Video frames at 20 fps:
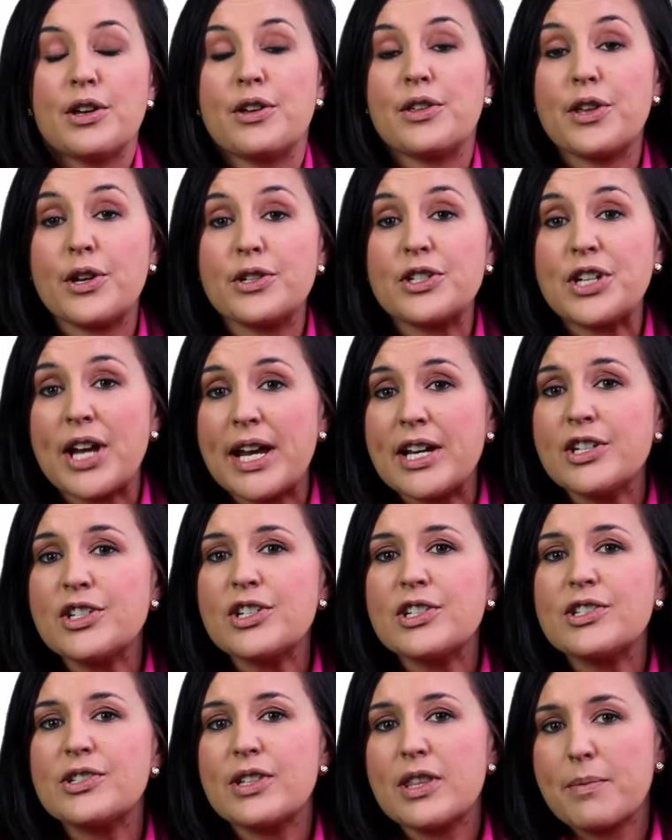Though
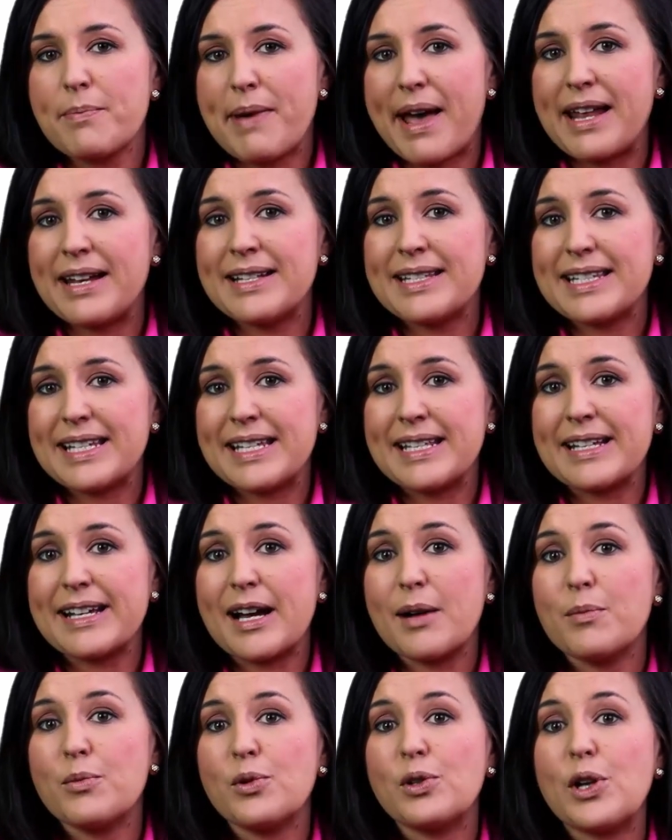changes to the balanced
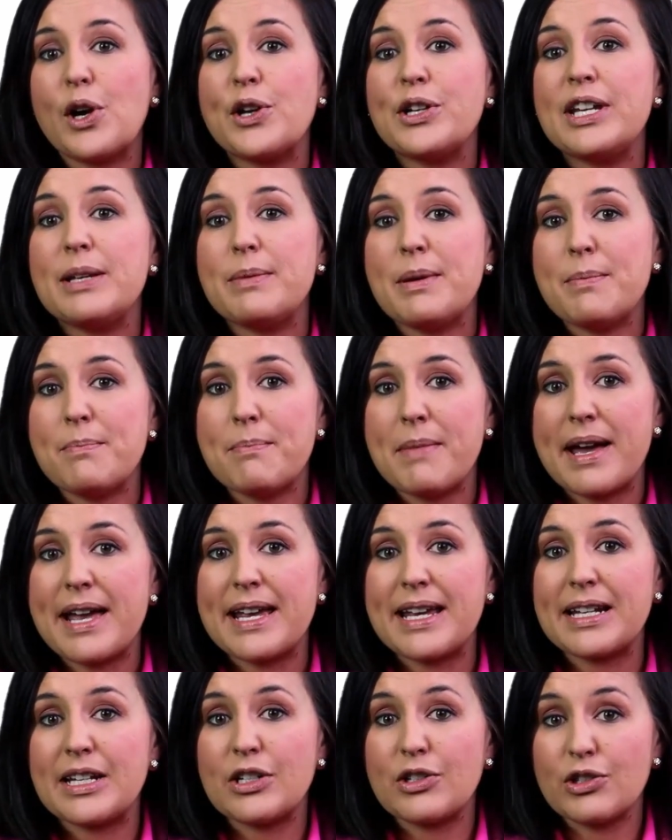income will only be
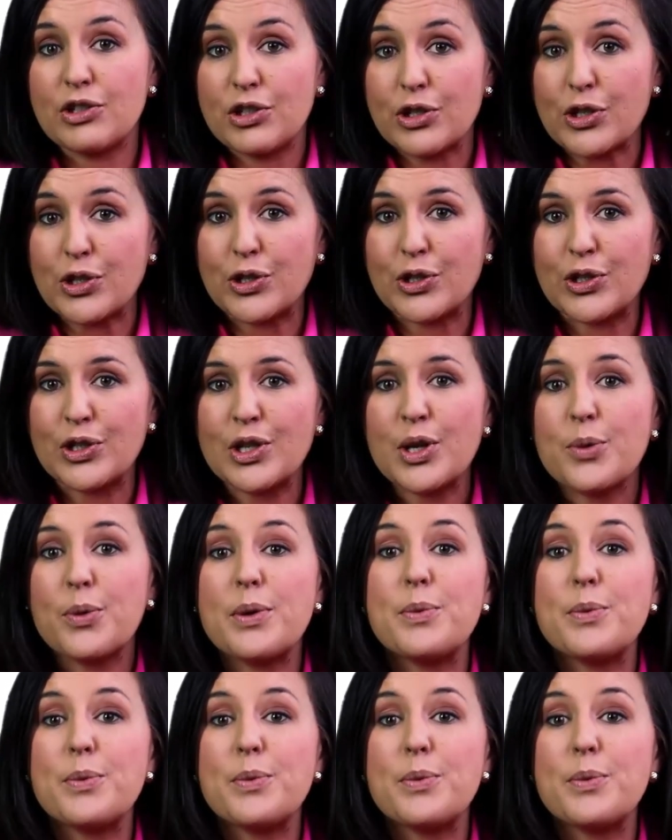made in June,